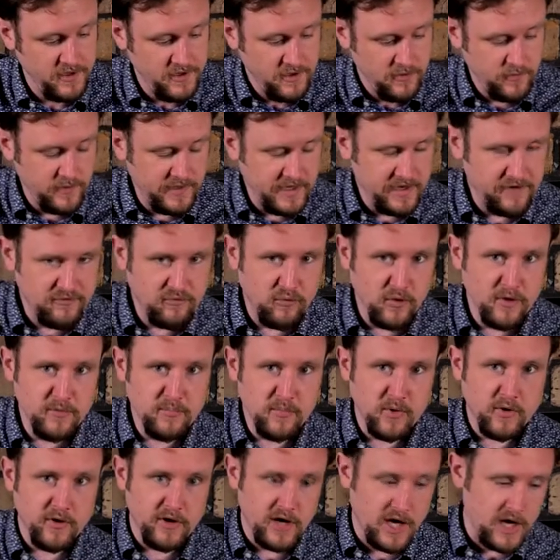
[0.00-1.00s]
We have one
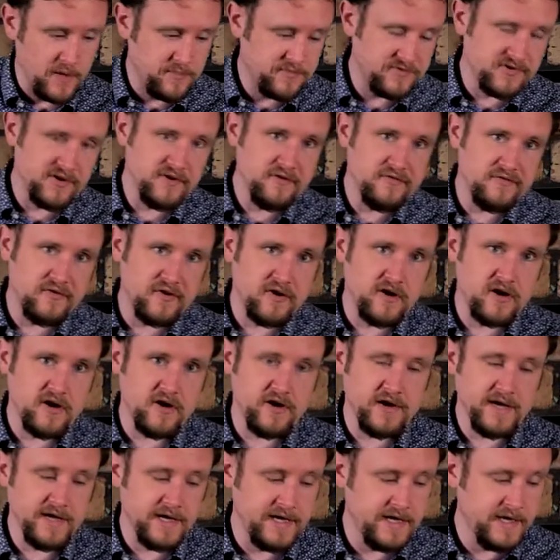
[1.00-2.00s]
more option for
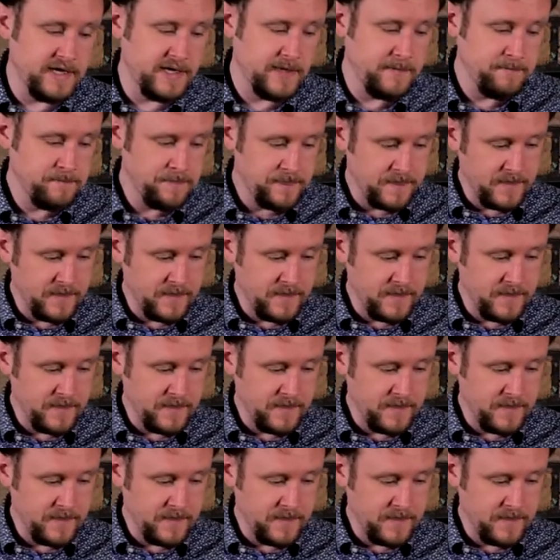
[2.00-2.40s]
our A,